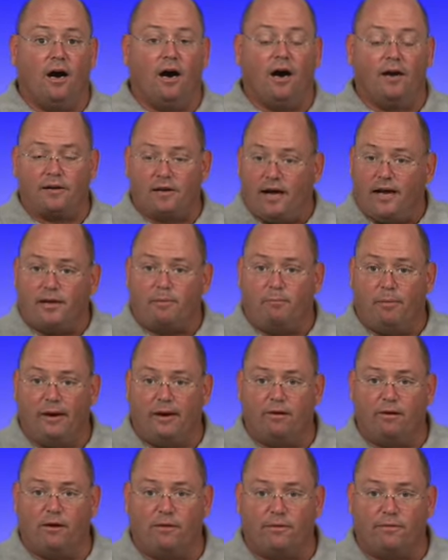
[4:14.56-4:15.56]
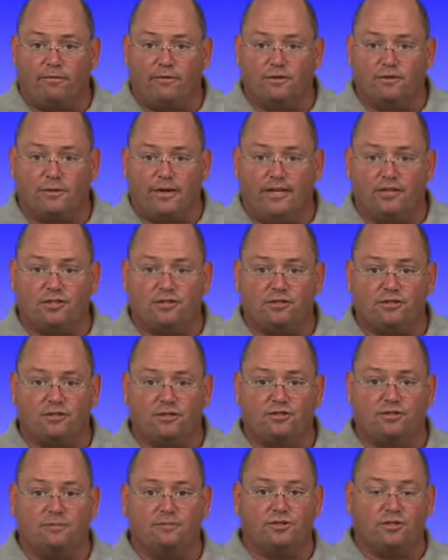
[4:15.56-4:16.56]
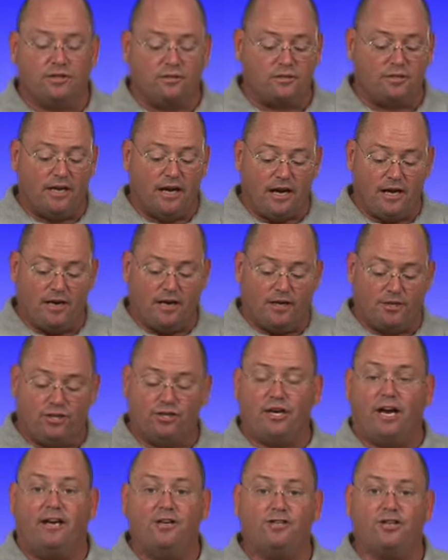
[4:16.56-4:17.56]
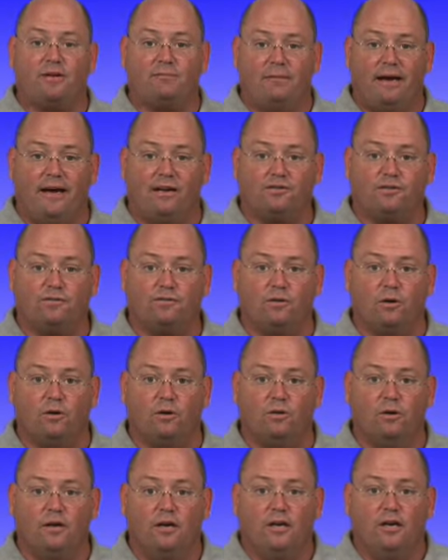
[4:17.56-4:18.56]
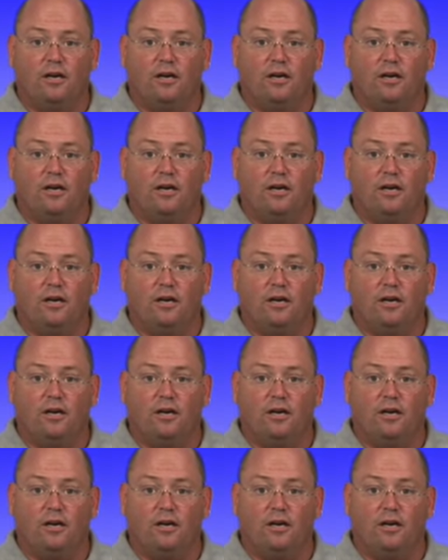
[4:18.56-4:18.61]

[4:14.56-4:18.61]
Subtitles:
Unlike parallel refrigeration systems, there's not a changing mass flow,